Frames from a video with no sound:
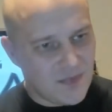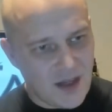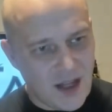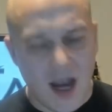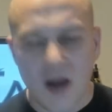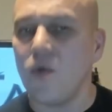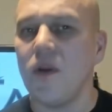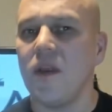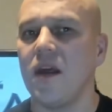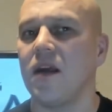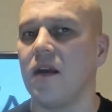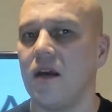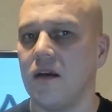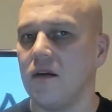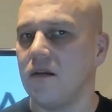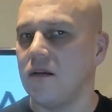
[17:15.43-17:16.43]

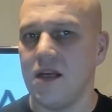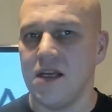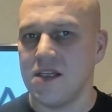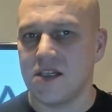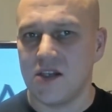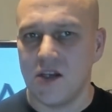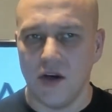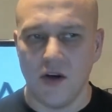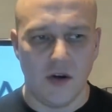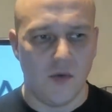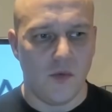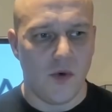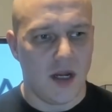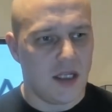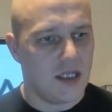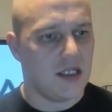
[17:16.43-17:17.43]
everything is good
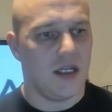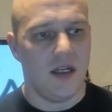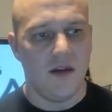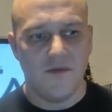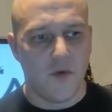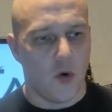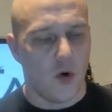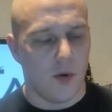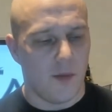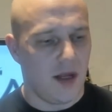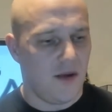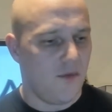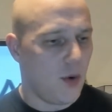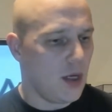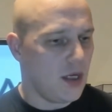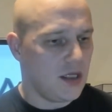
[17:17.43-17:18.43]
when it's
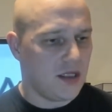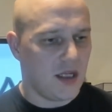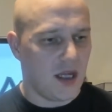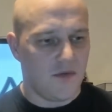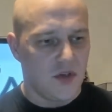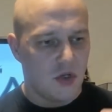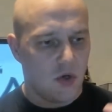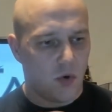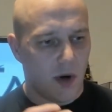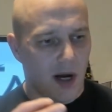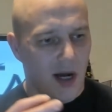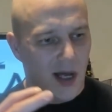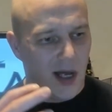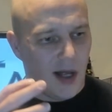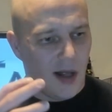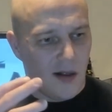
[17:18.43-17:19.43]
informative, when it gives you a
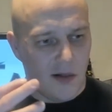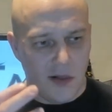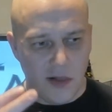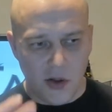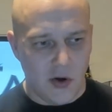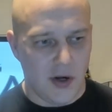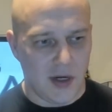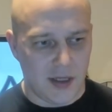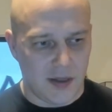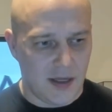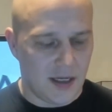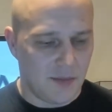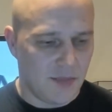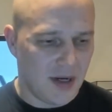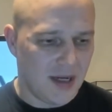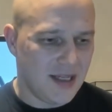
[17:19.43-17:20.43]
learning thing.
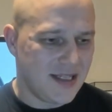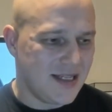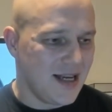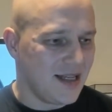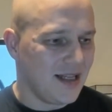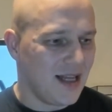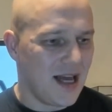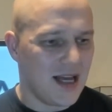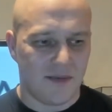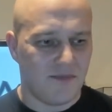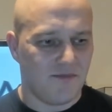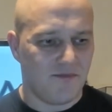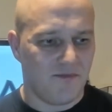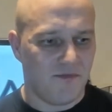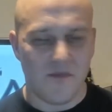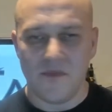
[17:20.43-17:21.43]
But it's not like
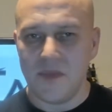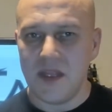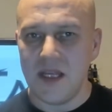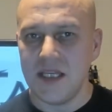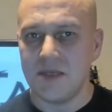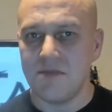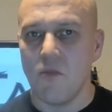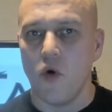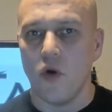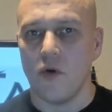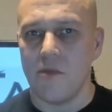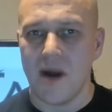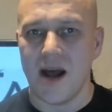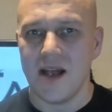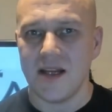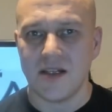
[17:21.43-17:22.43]
these smaller
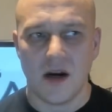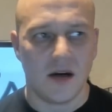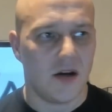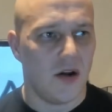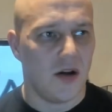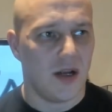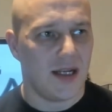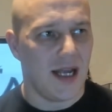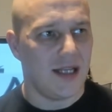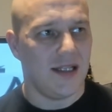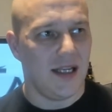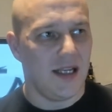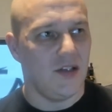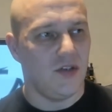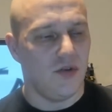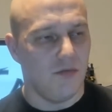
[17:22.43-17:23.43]
bands are gonna get
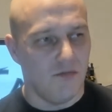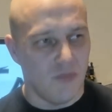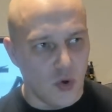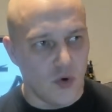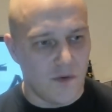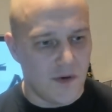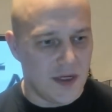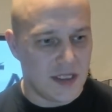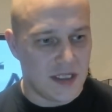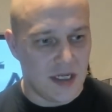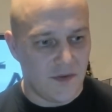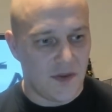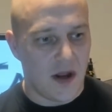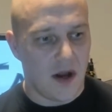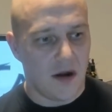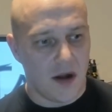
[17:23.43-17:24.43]
into movies
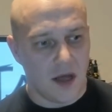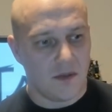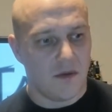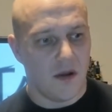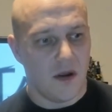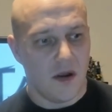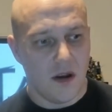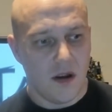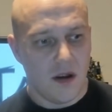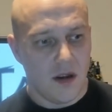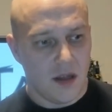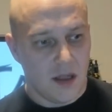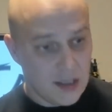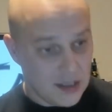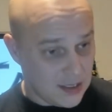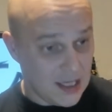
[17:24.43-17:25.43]
if they are not
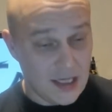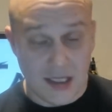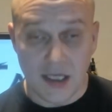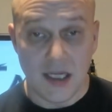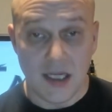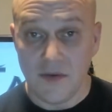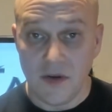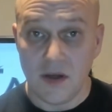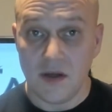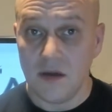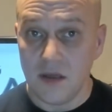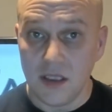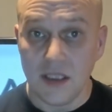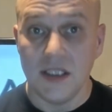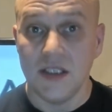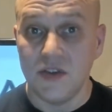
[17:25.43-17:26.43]
getting even
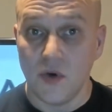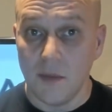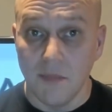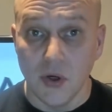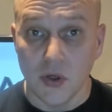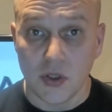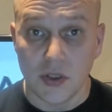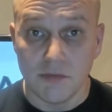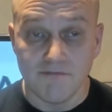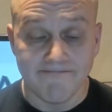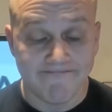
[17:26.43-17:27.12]
into a book.